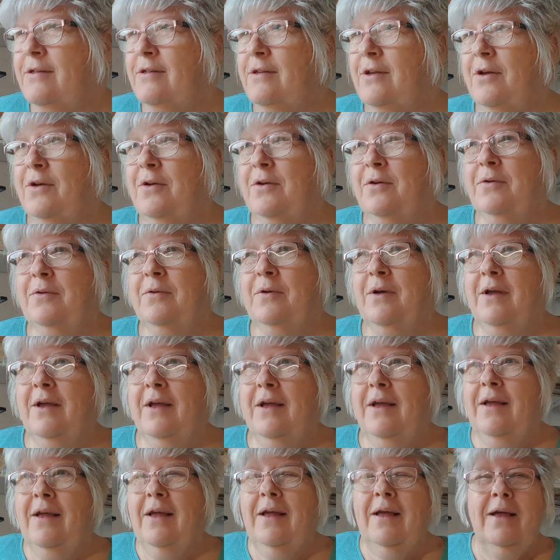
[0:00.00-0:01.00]
So
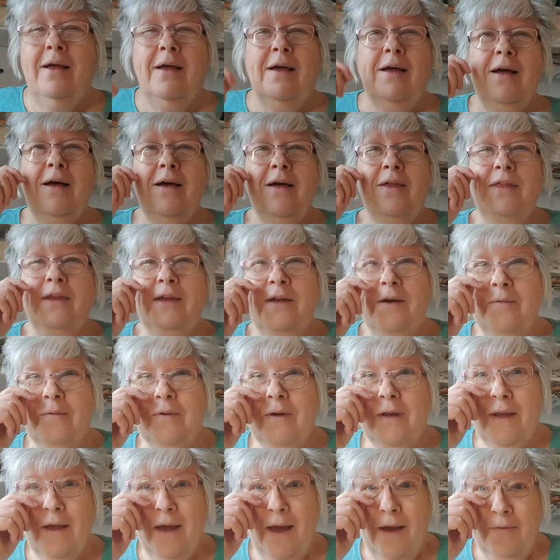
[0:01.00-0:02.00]
I think I'm
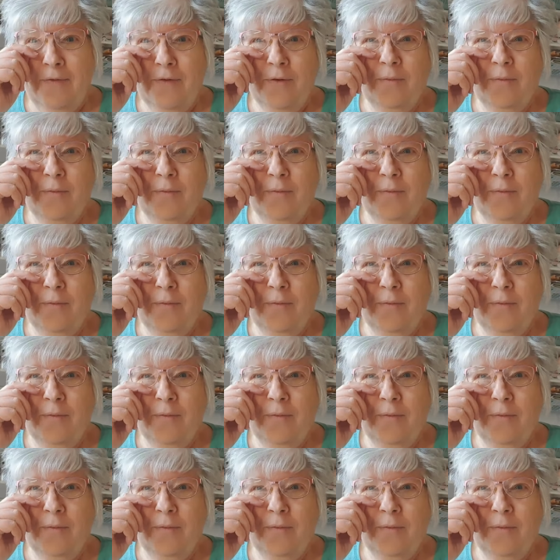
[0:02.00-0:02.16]
going to have